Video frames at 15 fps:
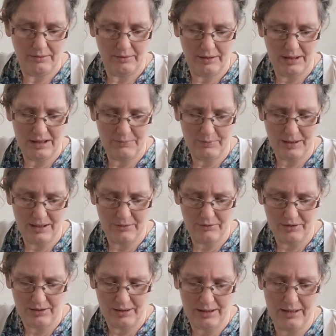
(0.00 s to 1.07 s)
this patch
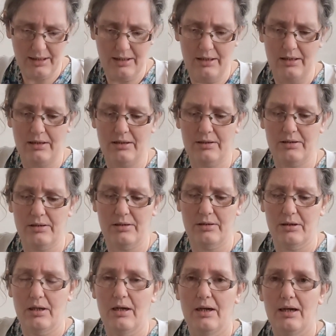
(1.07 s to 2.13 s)
that has,
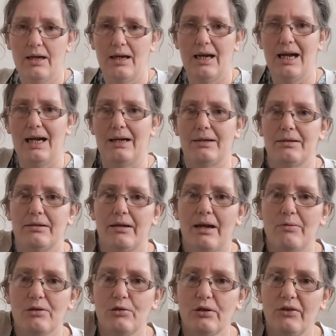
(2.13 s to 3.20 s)
I
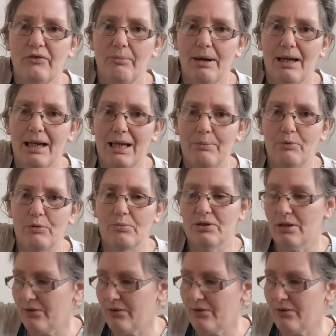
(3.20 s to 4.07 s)
was looking for my light bulbs.